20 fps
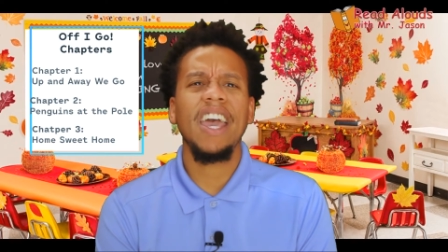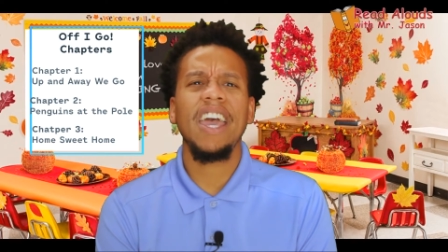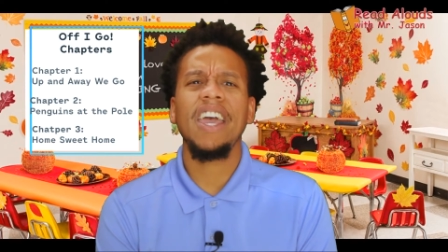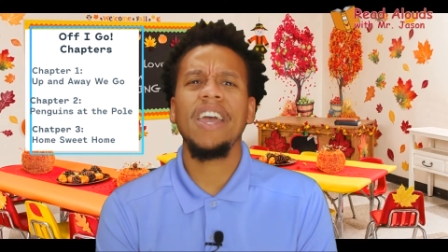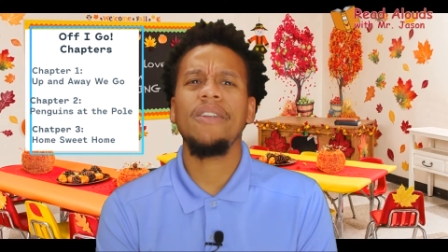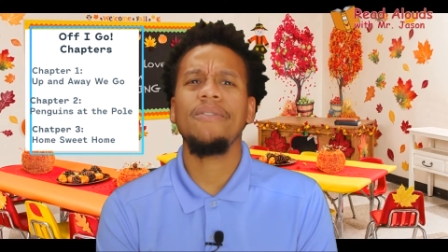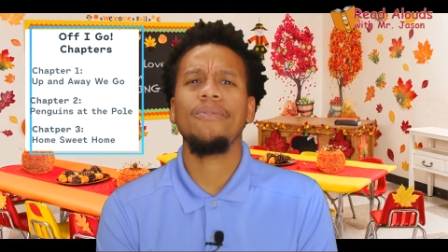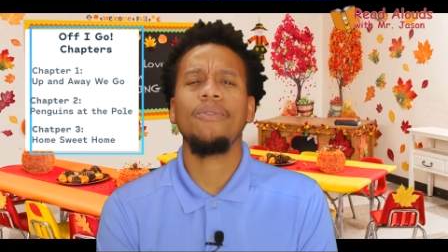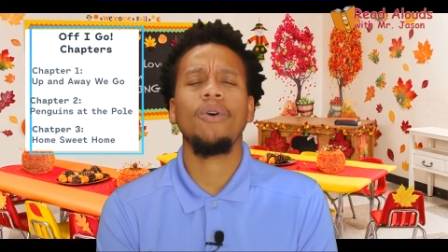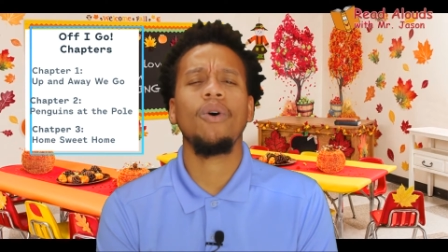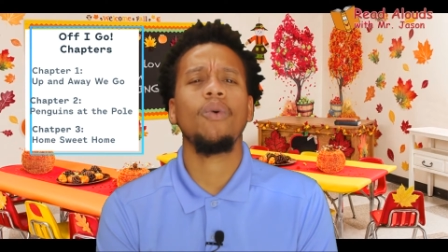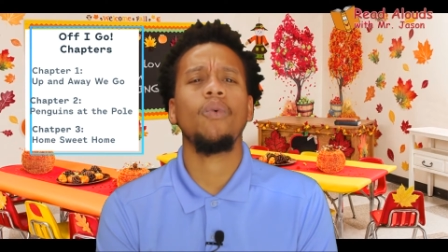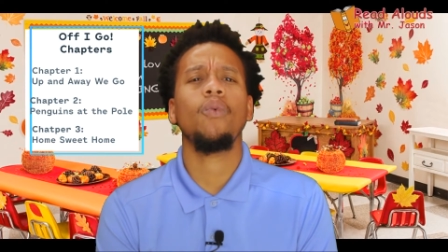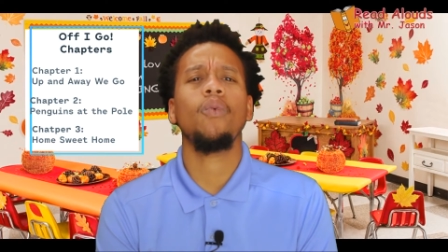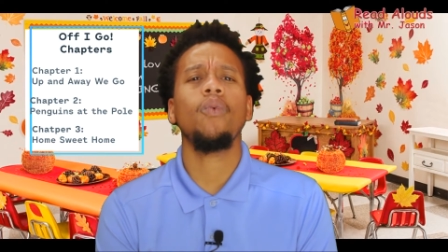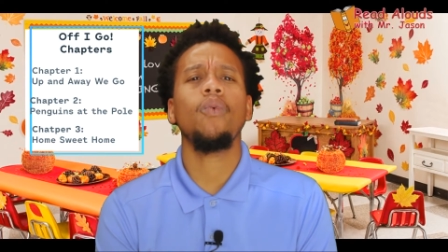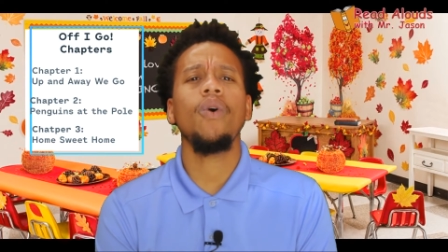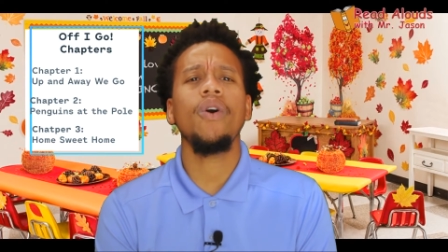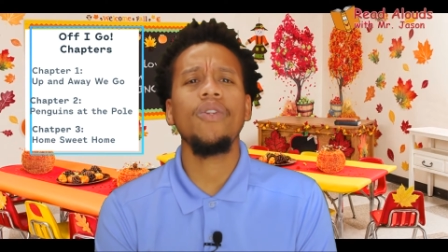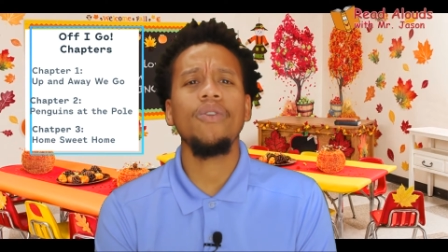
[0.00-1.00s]
and for a
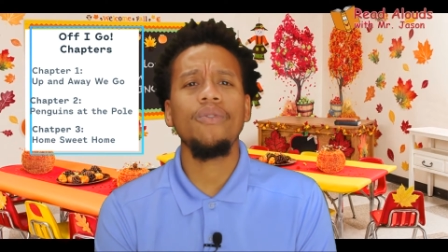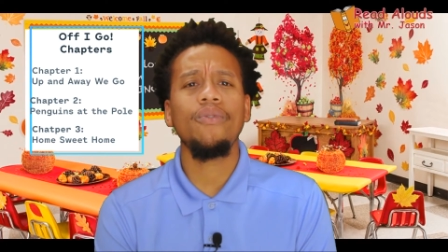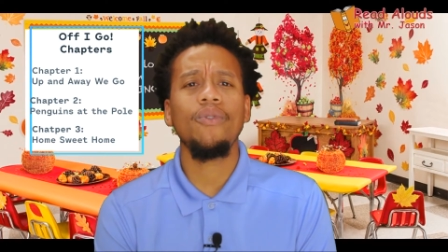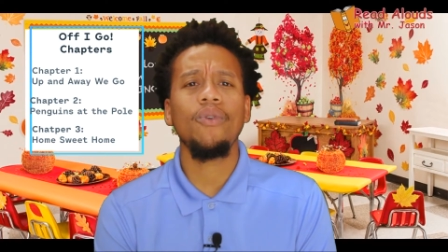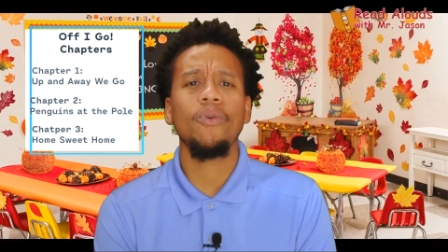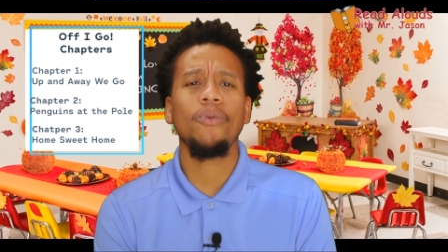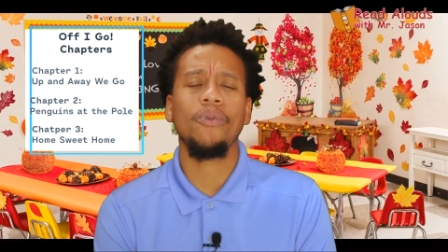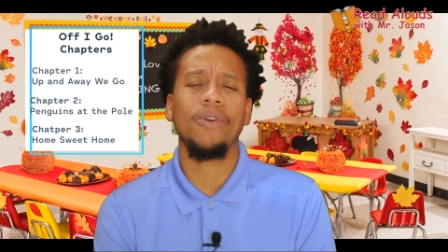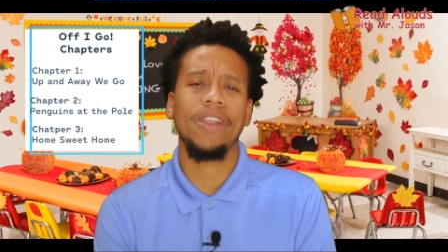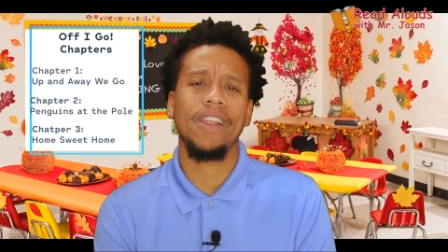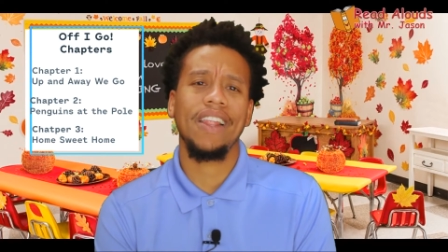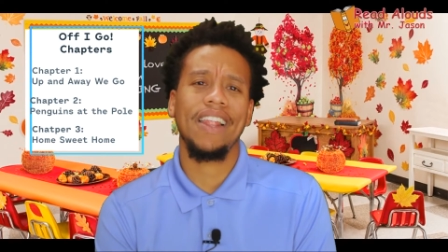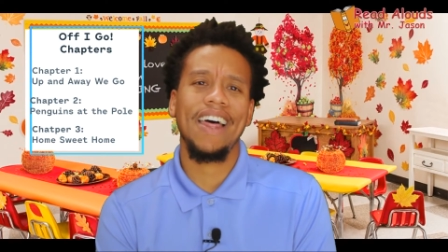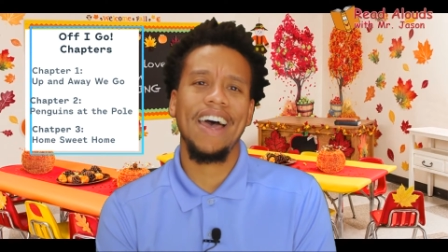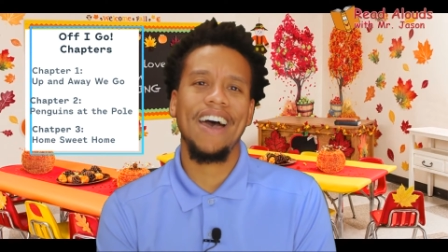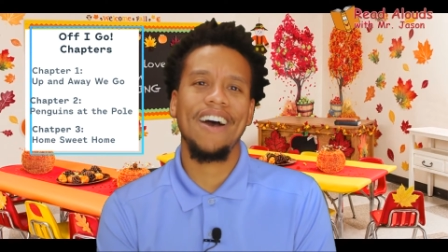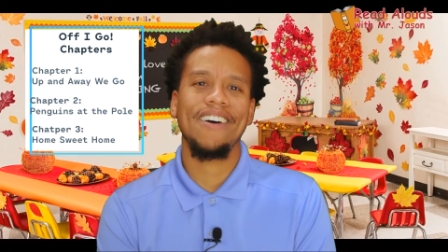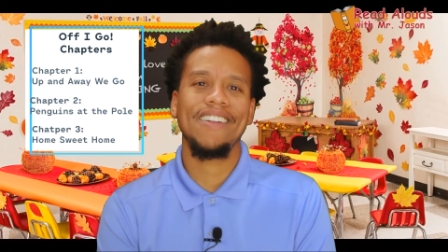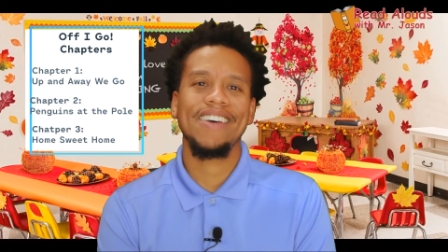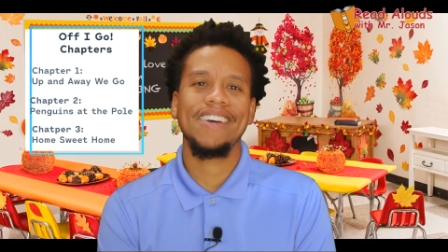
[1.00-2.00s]
wonderful read
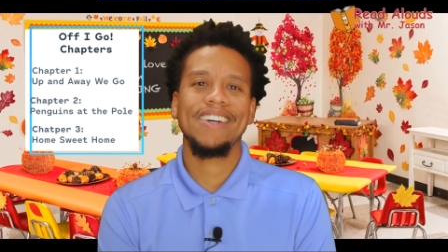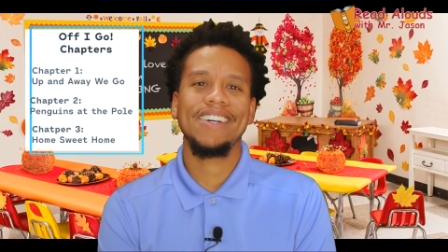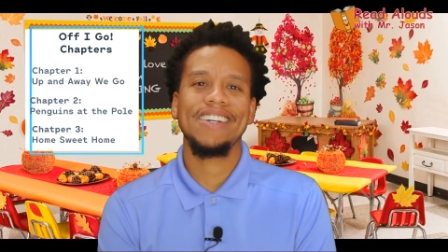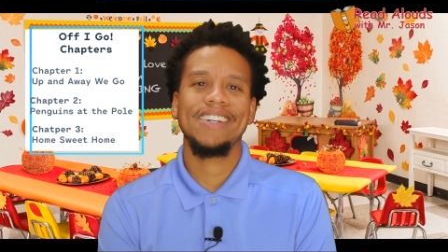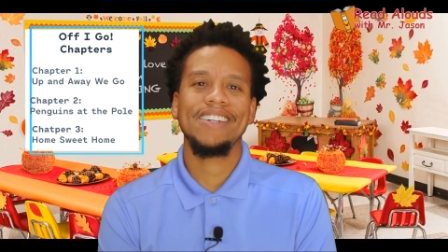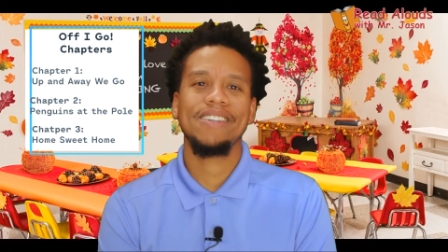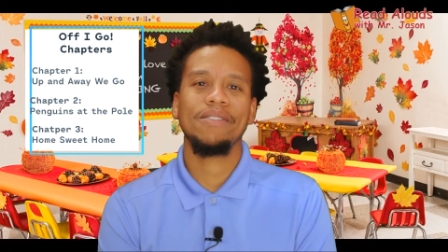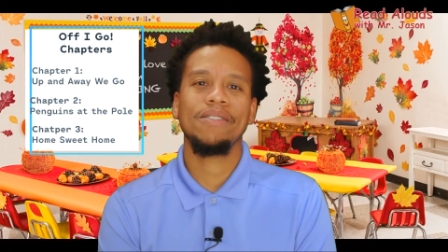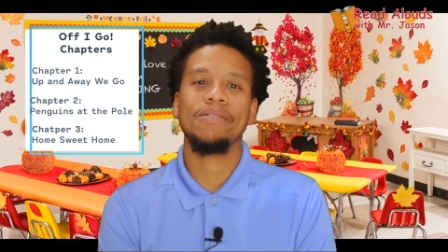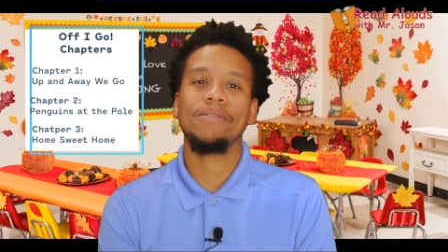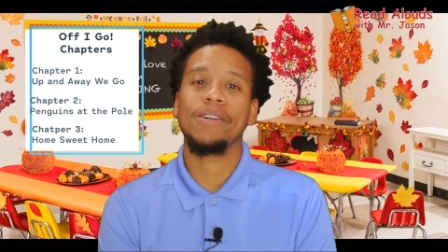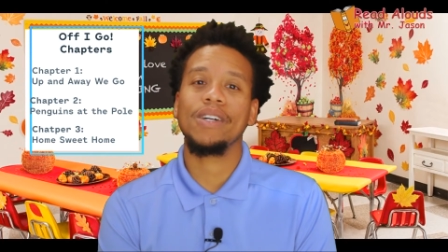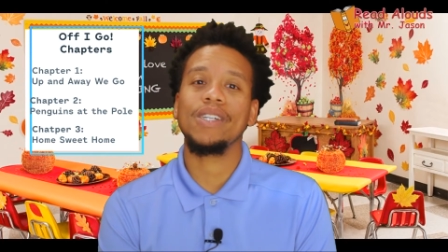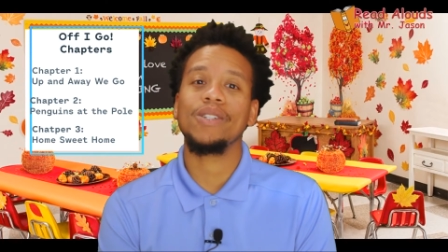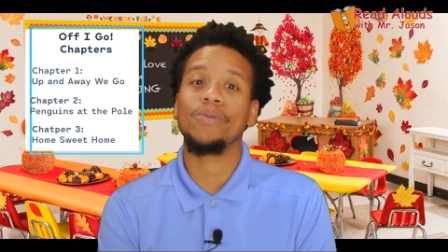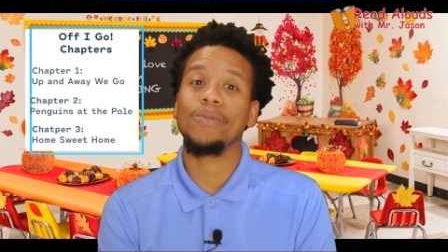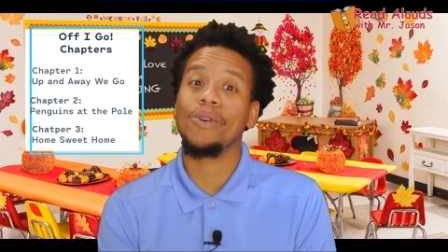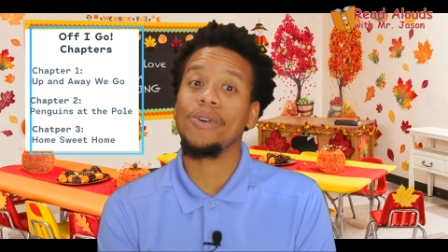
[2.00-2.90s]
aloud because